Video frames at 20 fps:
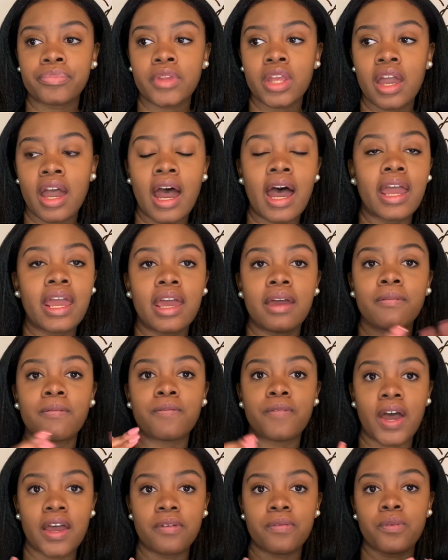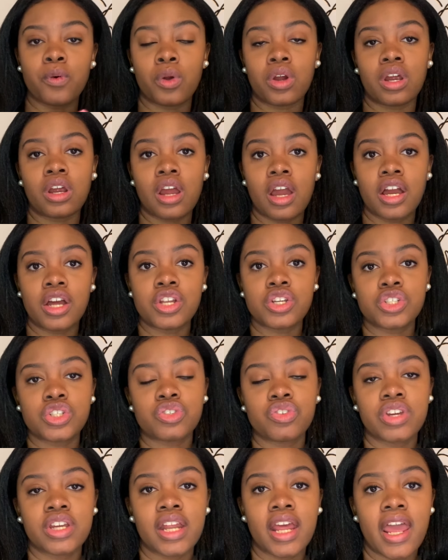am 5'4",
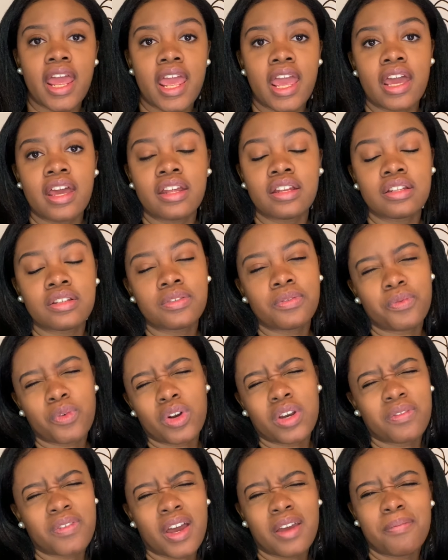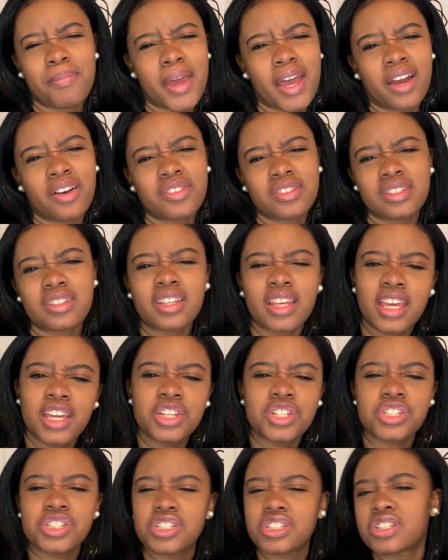145
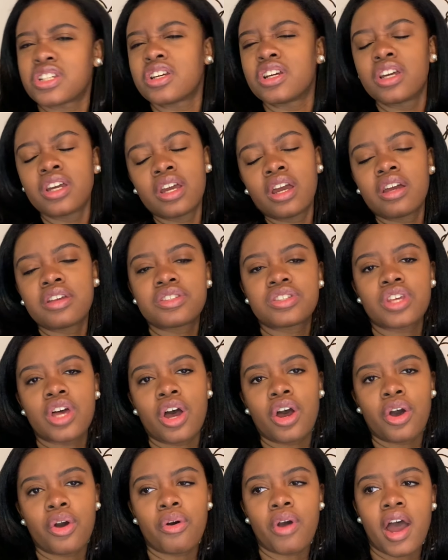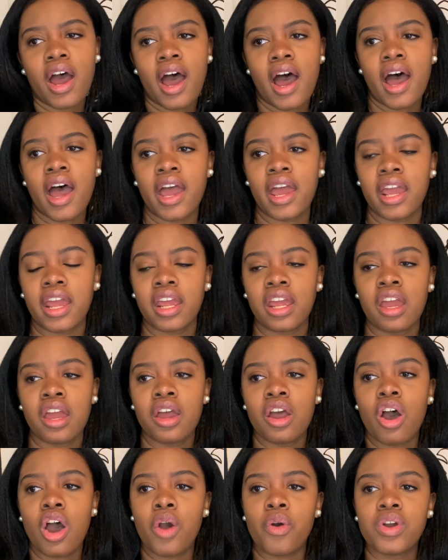pounds-ish. So I
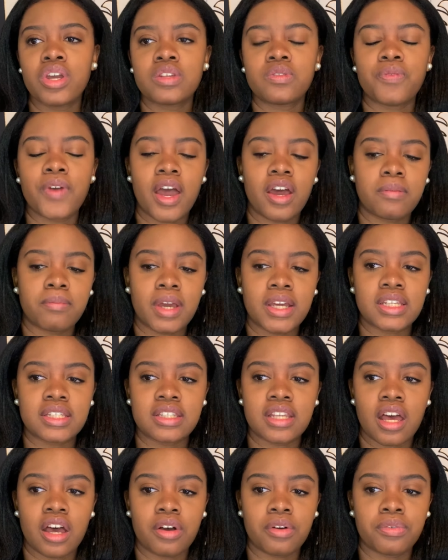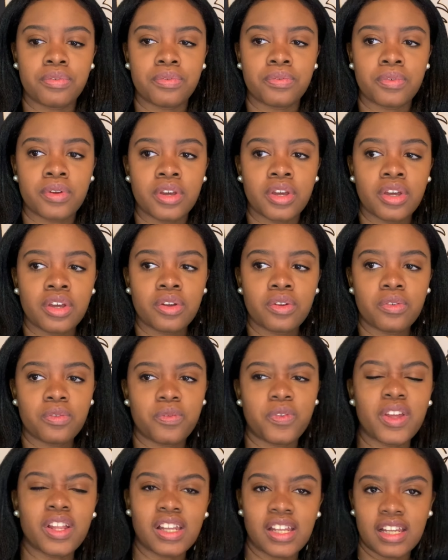always found myself
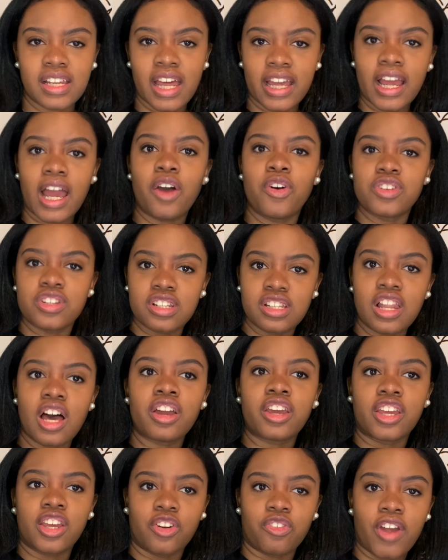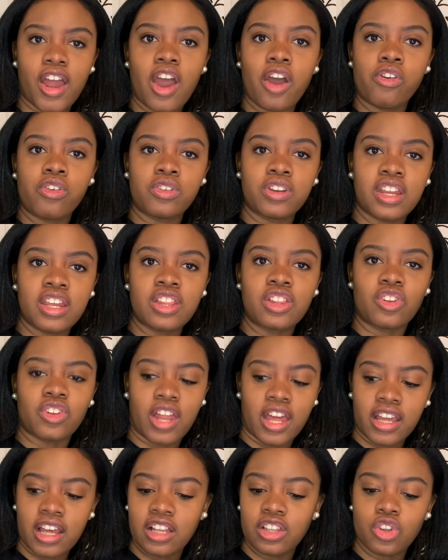feeling like I was lugging around either
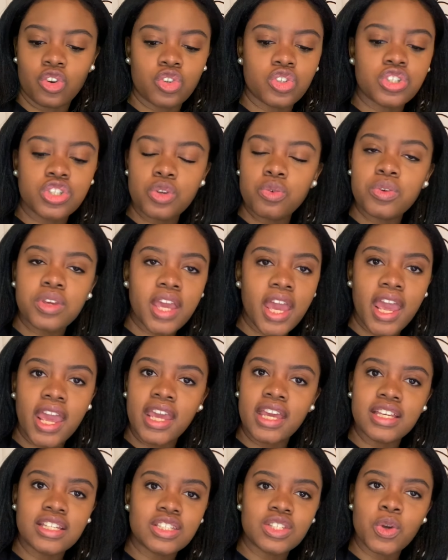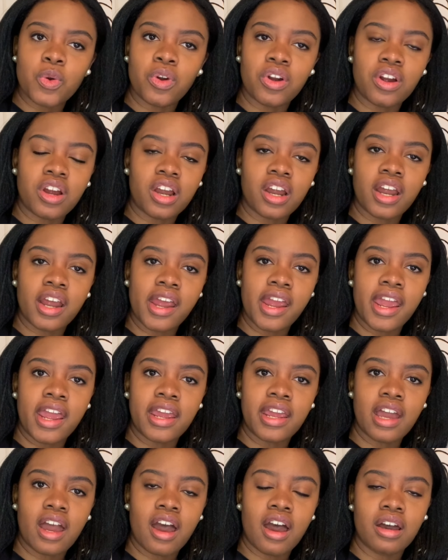like a little suitcase or
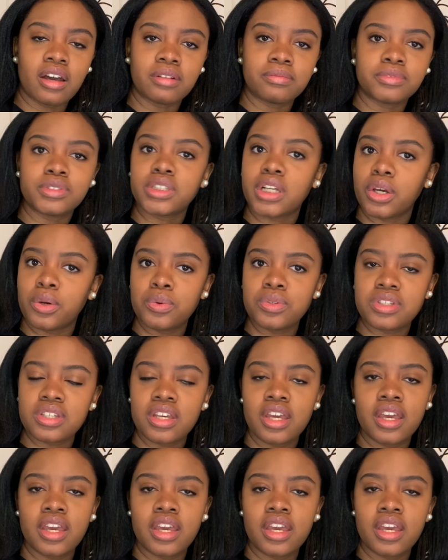a tote